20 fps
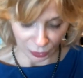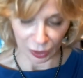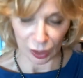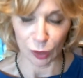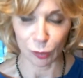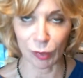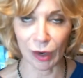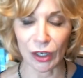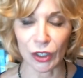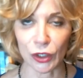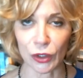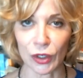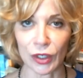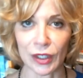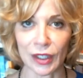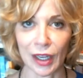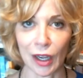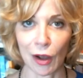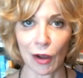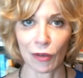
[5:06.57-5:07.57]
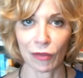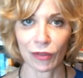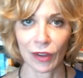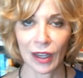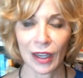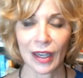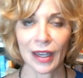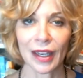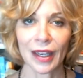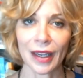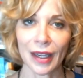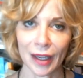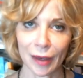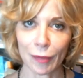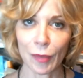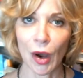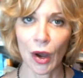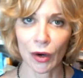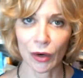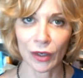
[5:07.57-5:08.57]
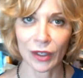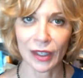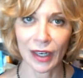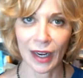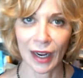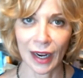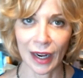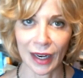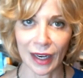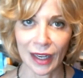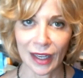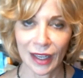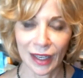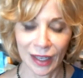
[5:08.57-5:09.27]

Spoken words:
express yourself in modern day